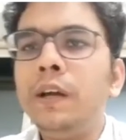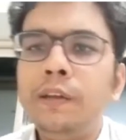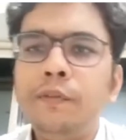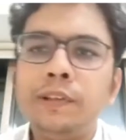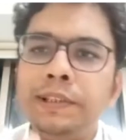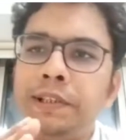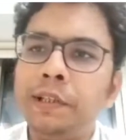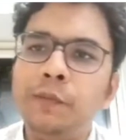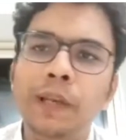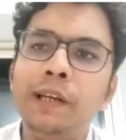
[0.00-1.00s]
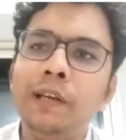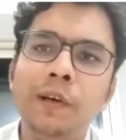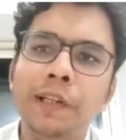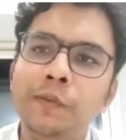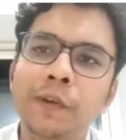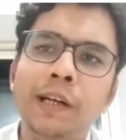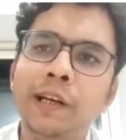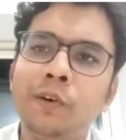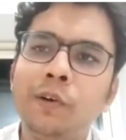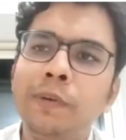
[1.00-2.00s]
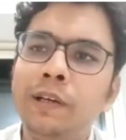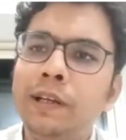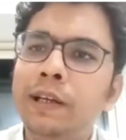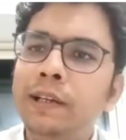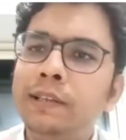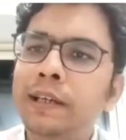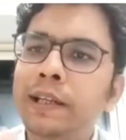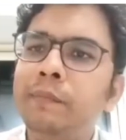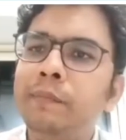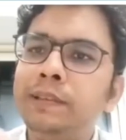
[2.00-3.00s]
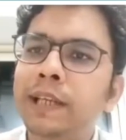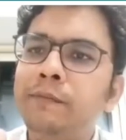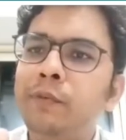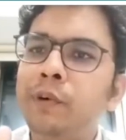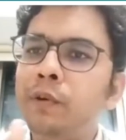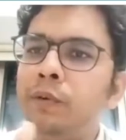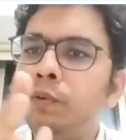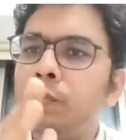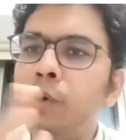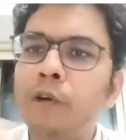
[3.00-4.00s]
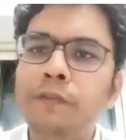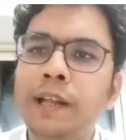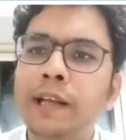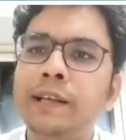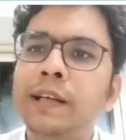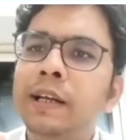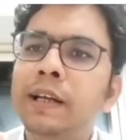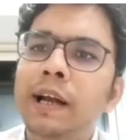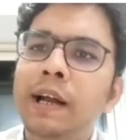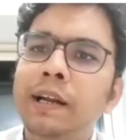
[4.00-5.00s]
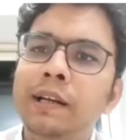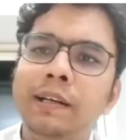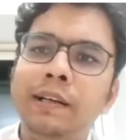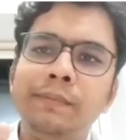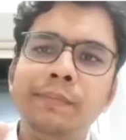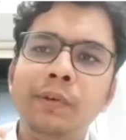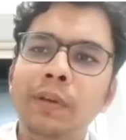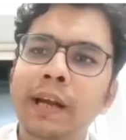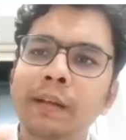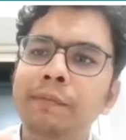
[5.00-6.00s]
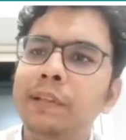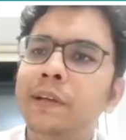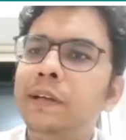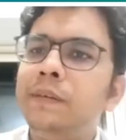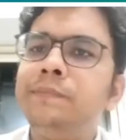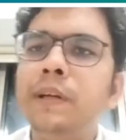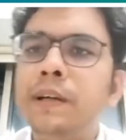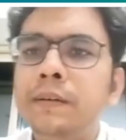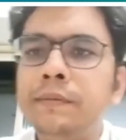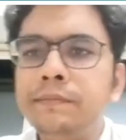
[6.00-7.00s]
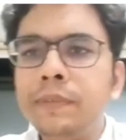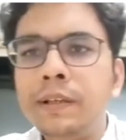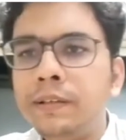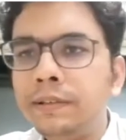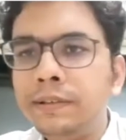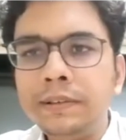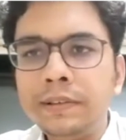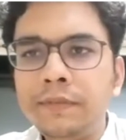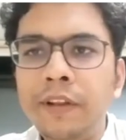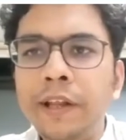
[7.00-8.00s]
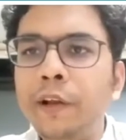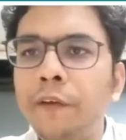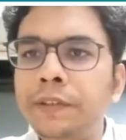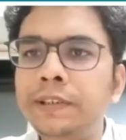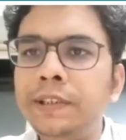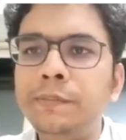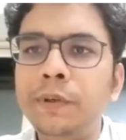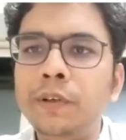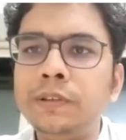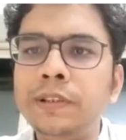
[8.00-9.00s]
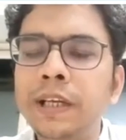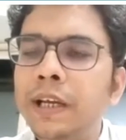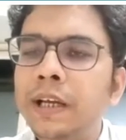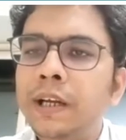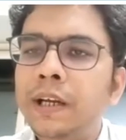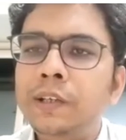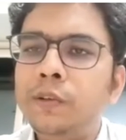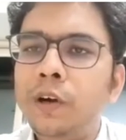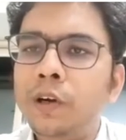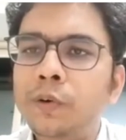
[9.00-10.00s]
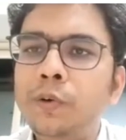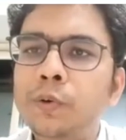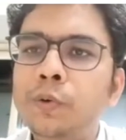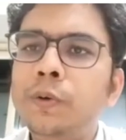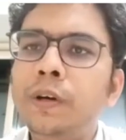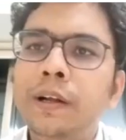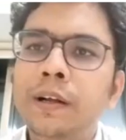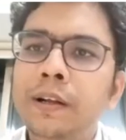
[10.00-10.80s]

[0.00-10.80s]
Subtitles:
if your seizure is well controlled, it is well controlled, but it doesn't take much time for you to go off track, and you land up with a flurry of seizures because it's not good to